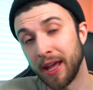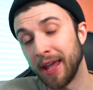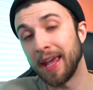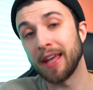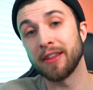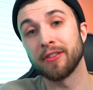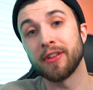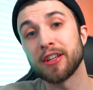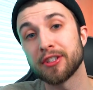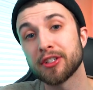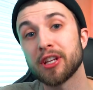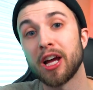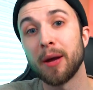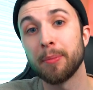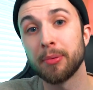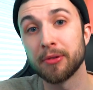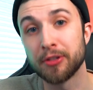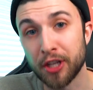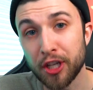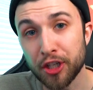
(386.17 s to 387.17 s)
and less
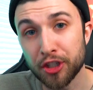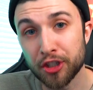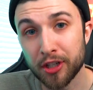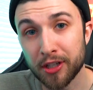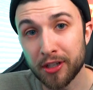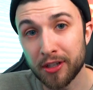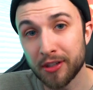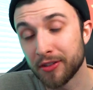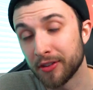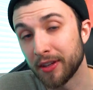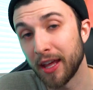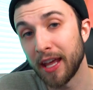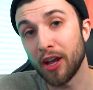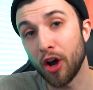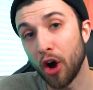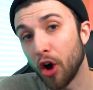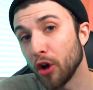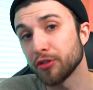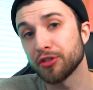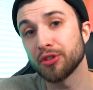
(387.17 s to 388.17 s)
competition, they
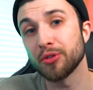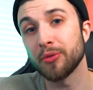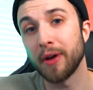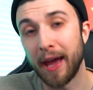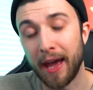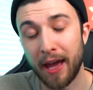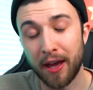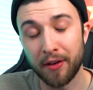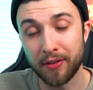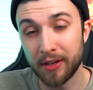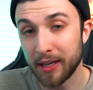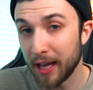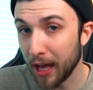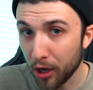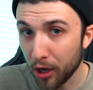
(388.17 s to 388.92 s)
also have an